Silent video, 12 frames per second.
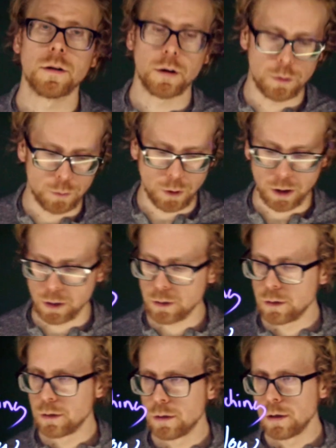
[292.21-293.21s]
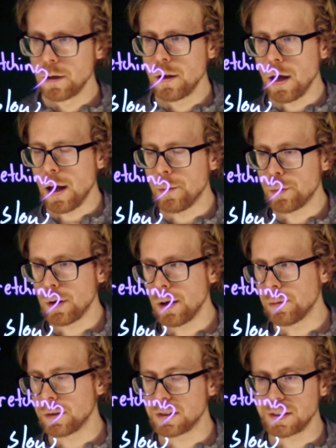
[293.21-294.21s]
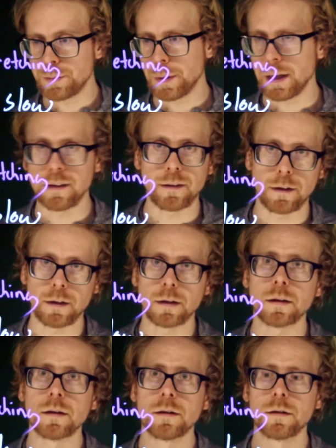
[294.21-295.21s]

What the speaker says: a run, I'm probably spending,